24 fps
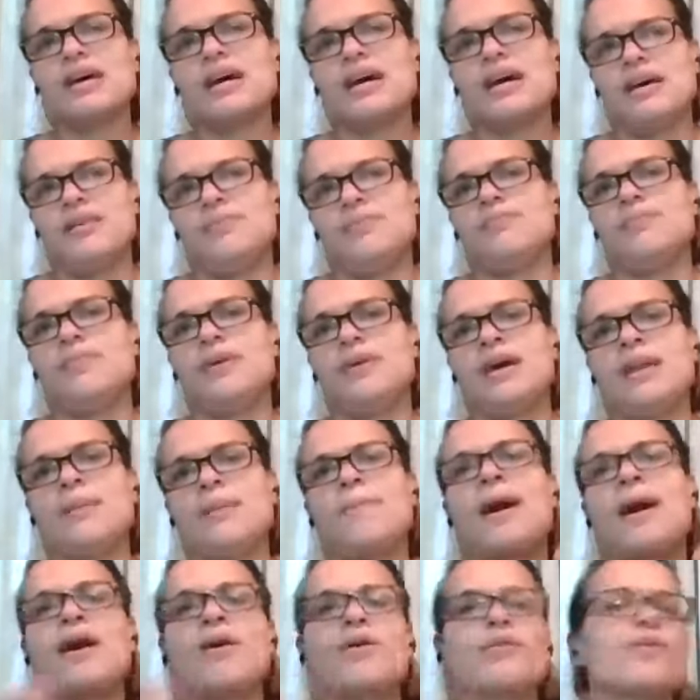um, and
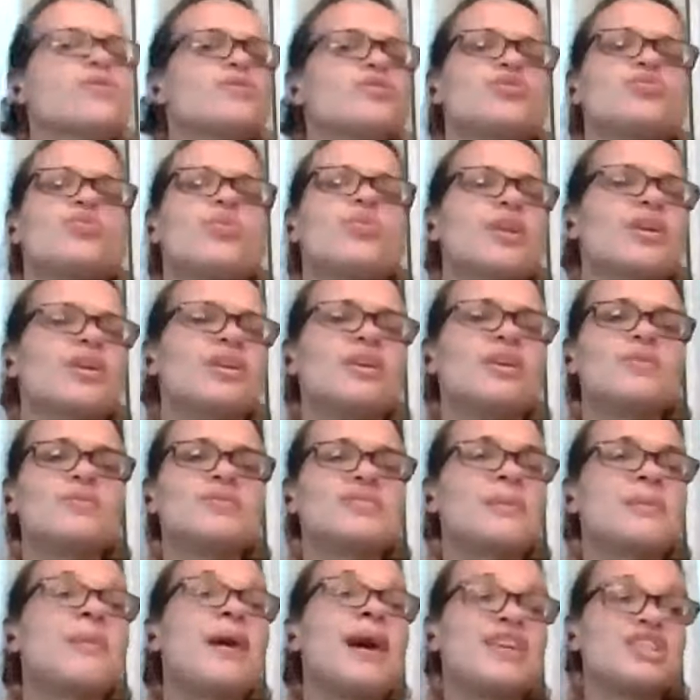empower those who want to use
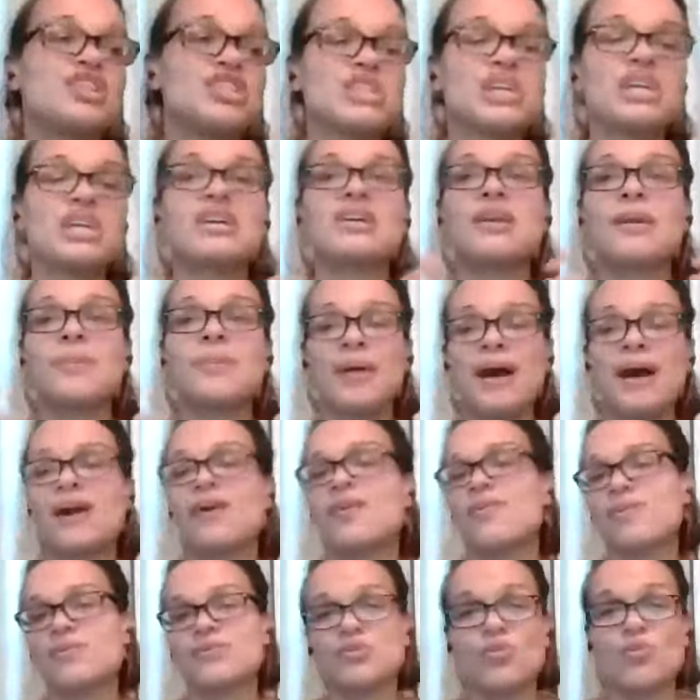them. I share and
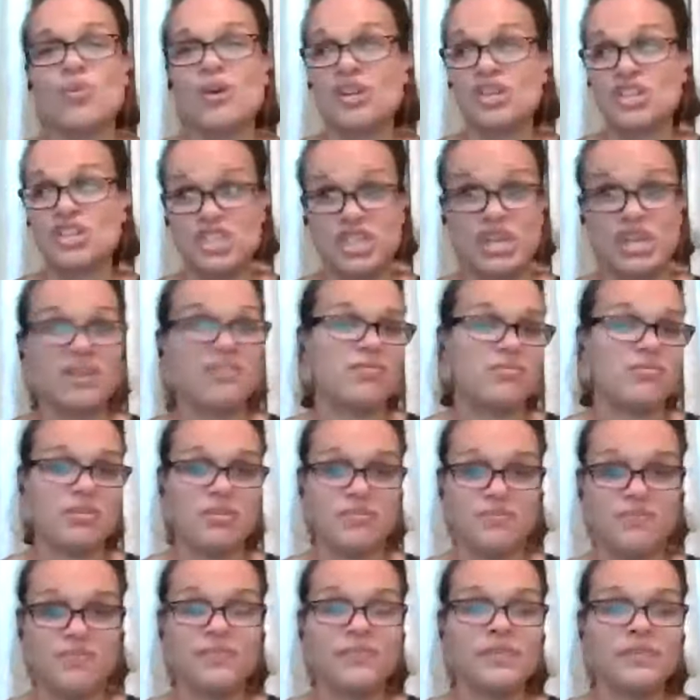empower those who want to share them.